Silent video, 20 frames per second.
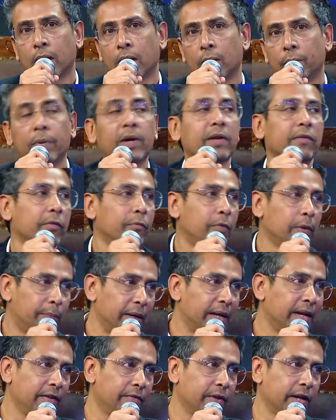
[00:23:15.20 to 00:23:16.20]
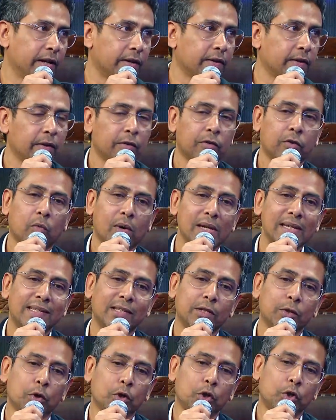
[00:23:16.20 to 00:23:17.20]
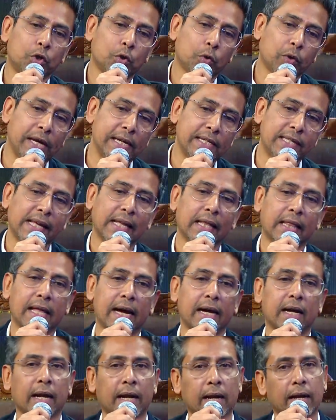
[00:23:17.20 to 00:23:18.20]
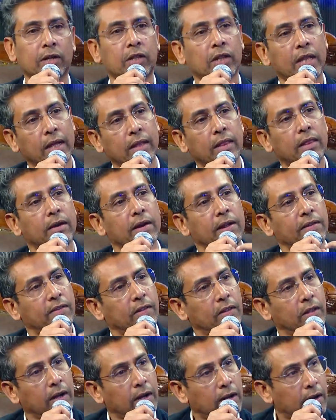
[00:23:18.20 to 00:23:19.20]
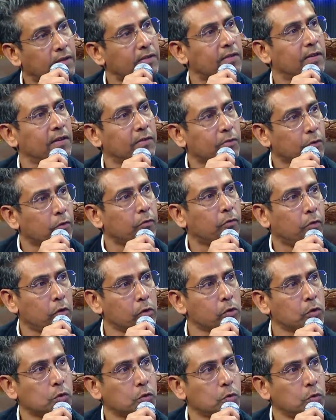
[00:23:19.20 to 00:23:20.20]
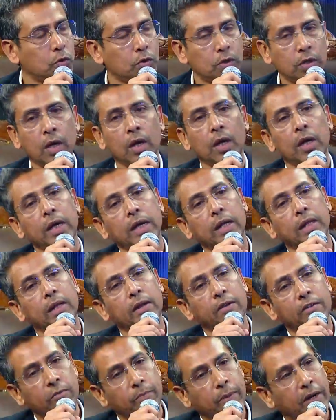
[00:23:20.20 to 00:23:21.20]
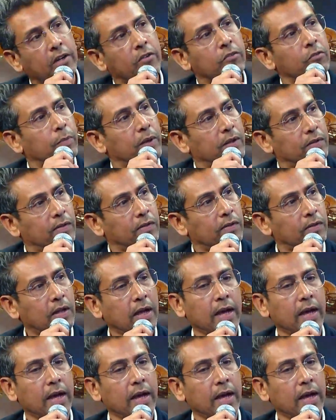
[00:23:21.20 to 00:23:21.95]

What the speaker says: because we believe in it. So once you're showcasing that, and I think the rest of the industry is going to follow suit in their respective spaces.